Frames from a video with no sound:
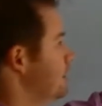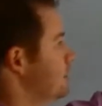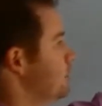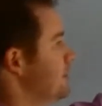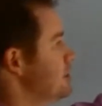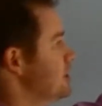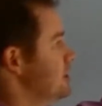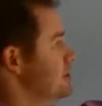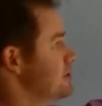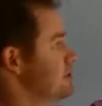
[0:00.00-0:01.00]
an equation
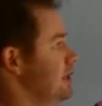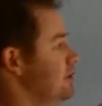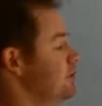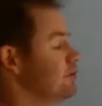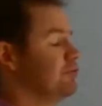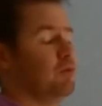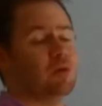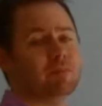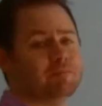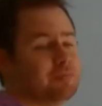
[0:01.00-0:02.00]
in standard
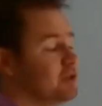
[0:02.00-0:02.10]
form.